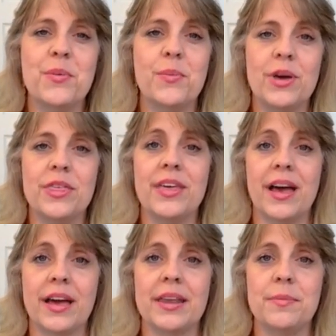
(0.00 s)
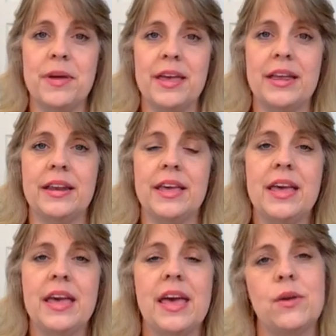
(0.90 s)
with that kind of pain
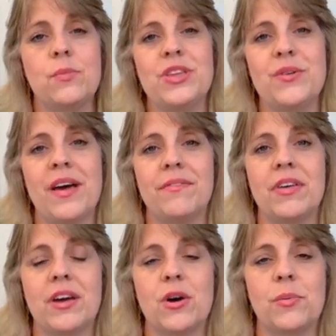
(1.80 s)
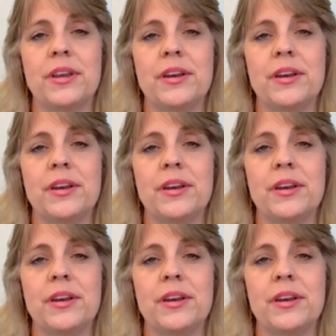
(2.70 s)
and when you have that going